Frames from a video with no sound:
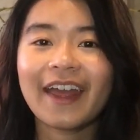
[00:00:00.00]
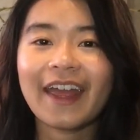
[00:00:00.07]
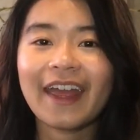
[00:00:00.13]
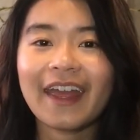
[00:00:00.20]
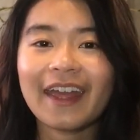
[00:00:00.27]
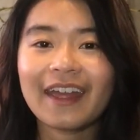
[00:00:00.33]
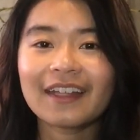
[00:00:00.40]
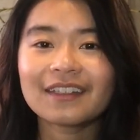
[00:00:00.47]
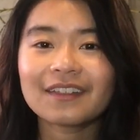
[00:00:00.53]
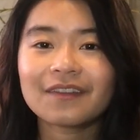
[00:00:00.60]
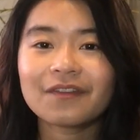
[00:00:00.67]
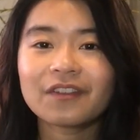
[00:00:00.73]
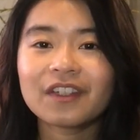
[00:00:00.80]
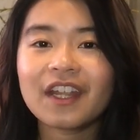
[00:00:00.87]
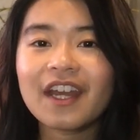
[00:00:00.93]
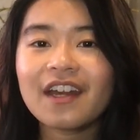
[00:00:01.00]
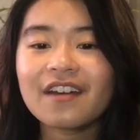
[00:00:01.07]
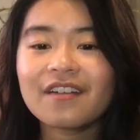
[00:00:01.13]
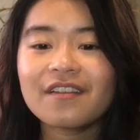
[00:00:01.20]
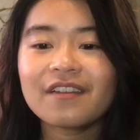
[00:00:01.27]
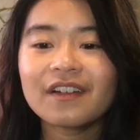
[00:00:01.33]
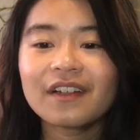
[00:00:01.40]
And for
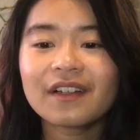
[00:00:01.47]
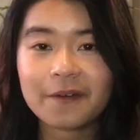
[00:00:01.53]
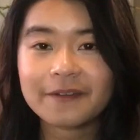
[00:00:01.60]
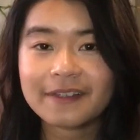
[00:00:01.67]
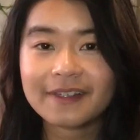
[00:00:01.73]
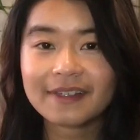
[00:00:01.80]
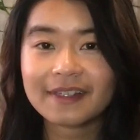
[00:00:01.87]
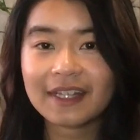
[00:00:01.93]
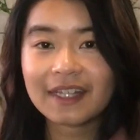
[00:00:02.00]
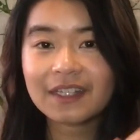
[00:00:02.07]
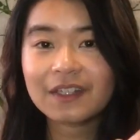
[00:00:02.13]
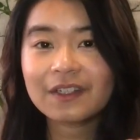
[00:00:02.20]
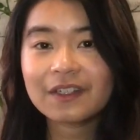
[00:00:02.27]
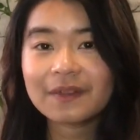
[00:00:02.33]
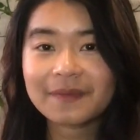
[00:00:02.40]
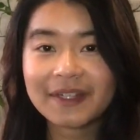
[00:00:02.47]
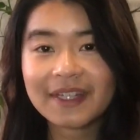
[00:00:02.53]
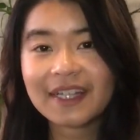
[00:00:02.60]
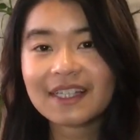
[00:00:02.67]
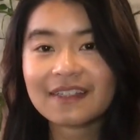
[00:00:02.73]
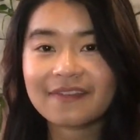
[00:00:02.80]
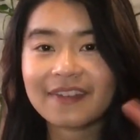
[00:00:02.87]
now, I'll see you in my
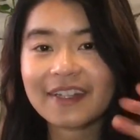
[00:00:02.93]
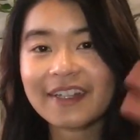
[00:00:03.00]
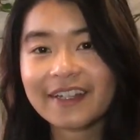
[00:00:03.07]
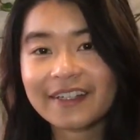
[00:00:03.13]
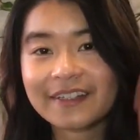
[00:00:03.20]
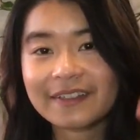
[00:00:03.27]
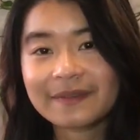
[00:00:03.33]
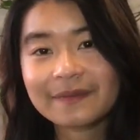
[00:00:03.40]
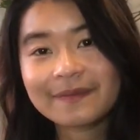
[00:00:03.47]
next video.